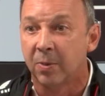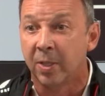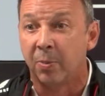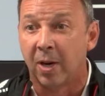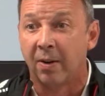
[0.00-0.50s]

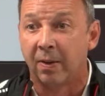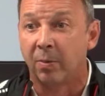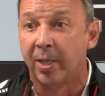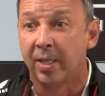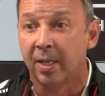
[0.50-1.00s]
Really proud of
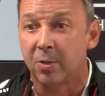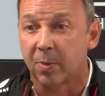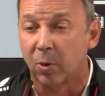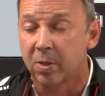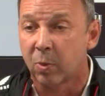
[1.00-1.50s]
everybody at Hendrick
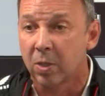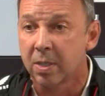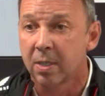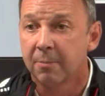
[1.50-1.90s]
Motorsports.